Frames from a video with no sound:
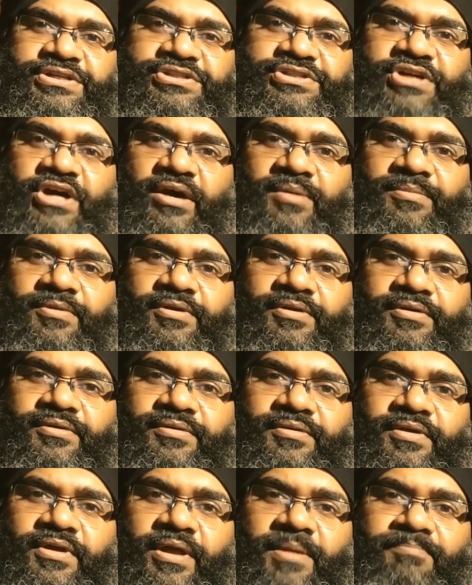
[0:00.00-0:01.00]
Dahmer
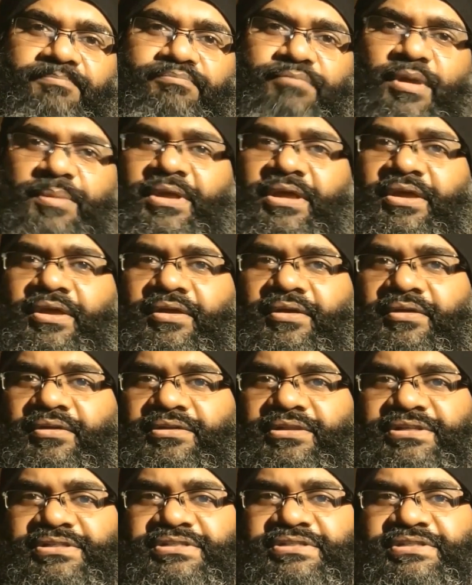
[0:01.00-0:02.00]
mimicking
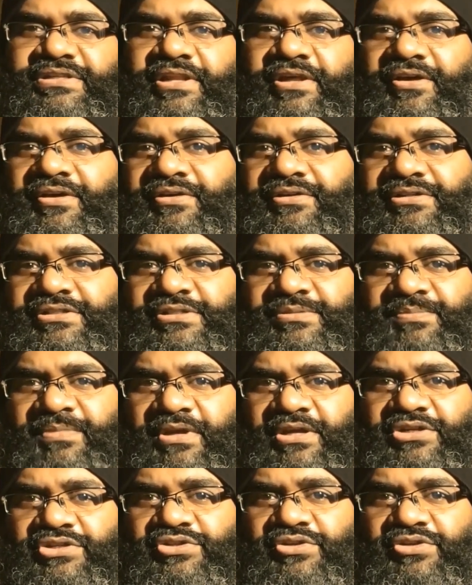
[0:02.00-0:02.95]
the slurred speech